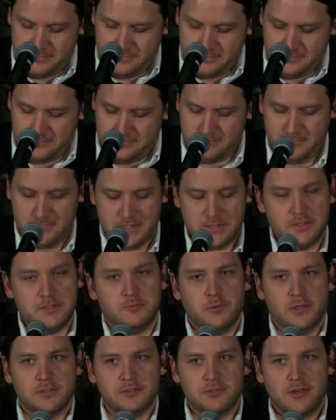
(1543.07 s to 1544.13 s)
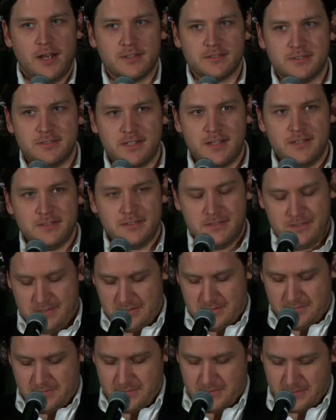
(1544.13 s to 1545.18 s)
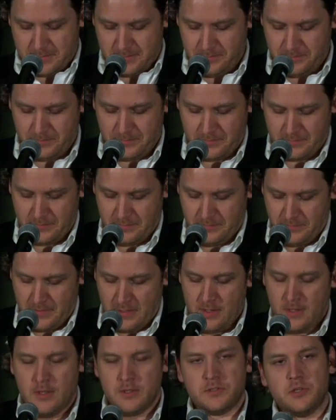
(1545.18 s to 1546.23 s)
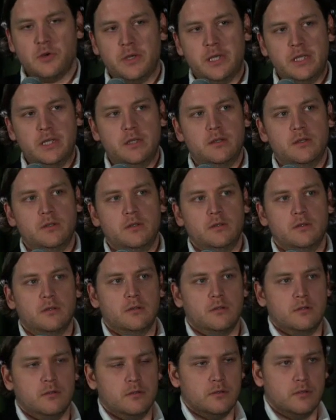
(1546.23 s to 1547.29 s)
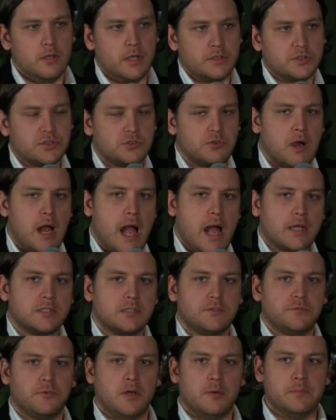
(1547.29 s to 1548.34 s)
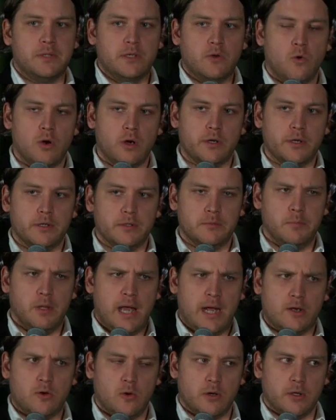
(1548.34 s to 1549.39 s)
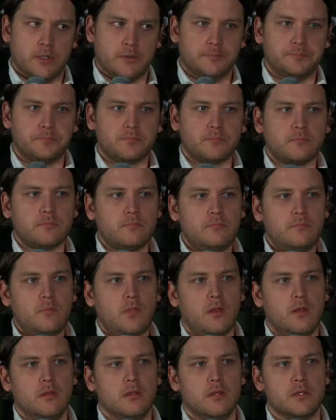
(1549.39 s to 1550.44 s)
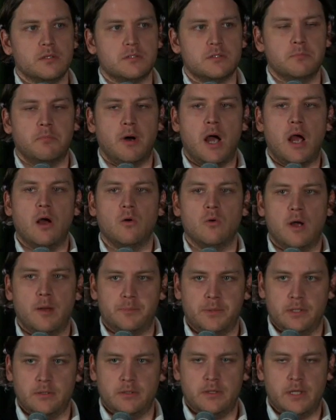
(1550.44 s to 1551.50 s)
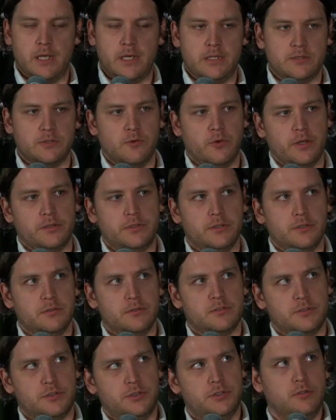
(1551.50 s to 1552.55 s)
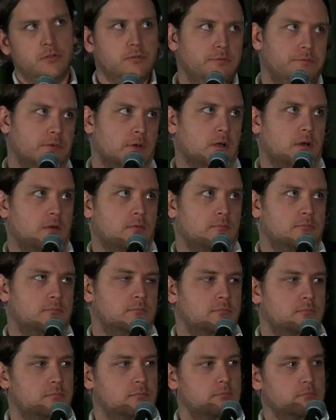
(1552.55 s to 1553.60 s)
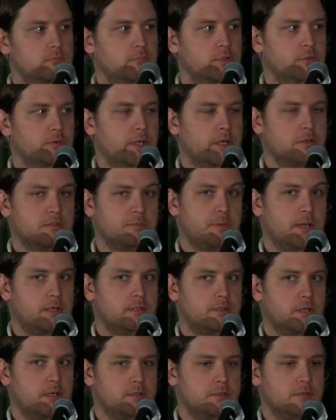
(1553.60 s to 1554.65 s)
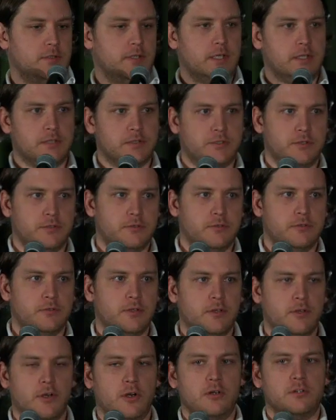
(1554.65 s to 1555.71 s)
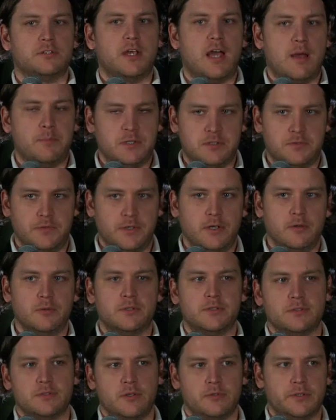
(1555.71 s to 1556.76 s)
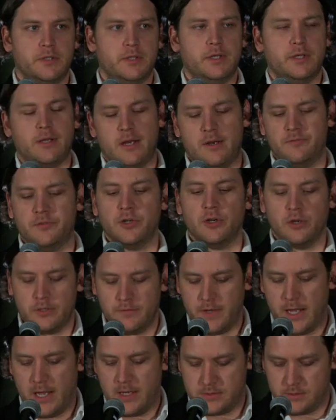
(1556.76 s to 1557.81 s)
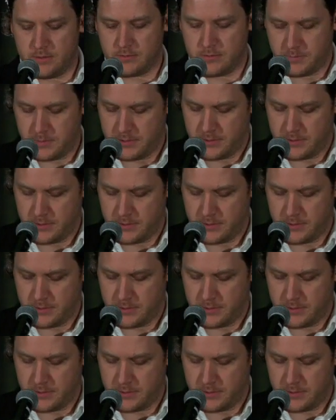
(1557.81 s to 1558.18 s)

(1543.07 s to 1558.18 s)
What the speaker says: This is what Drax says in the film. So he extracts from the orchid, black orchid, this bioweapon that he's going to shoot from Moonraker space station into Earth's atmosphere, which is ultimately kind of nerd gas, ultimately.